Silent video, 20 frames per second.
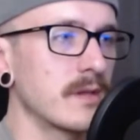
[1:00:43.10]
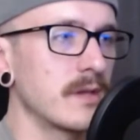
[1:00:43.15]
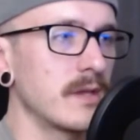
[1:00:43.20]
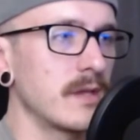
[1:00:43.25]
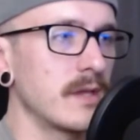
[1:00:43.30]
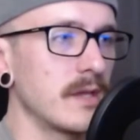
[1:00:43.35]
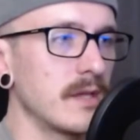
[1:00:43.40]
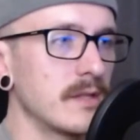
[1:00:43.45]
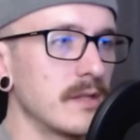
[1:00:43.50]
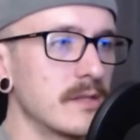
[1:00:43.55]

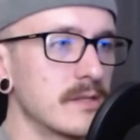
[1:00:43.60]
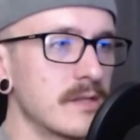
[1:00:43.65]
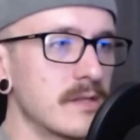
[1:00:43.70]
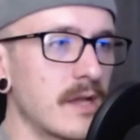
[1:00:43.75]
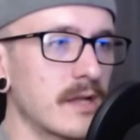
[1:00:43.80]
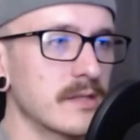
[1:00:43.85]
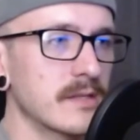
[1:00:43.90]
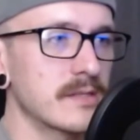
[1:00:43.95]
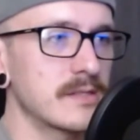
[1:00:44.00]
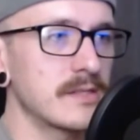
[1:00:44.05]
he does
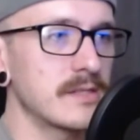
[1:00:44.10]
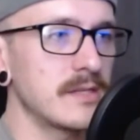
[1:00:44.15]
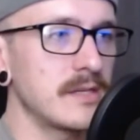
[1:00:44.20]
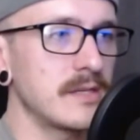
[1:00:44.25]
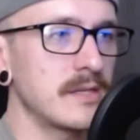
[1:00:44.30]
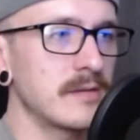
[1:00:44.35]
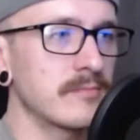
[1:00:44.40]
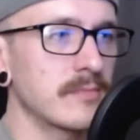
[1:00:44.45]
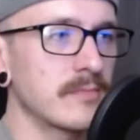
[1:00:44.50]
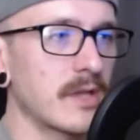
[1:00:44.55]
not
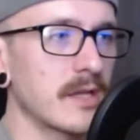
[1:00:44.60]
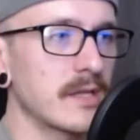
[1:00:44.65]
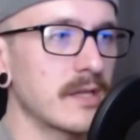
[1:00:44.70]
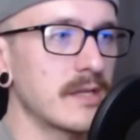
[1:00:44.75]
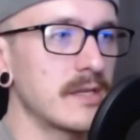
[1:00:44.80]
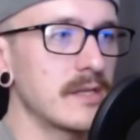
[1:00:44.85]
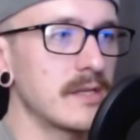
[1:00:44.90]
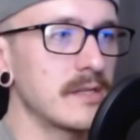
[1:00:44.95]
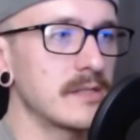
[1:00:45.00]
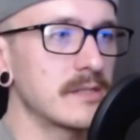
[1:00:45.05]
seem like
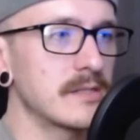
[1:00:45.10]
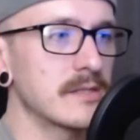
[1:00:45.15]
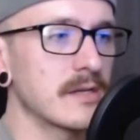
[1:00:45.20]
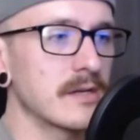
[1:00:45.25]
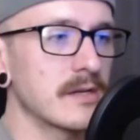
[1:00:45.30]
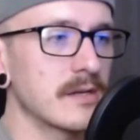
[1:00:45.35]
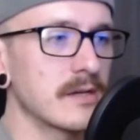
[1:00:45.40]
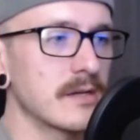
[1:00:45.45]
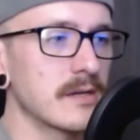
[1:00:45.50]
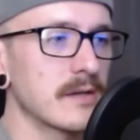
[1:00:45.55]
he's,
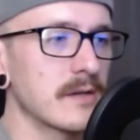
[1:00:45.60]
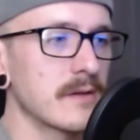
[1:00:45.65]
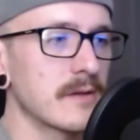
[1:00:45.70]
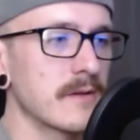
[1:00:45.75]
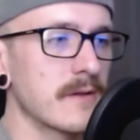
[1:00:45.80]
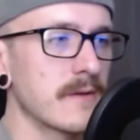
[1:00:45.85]
I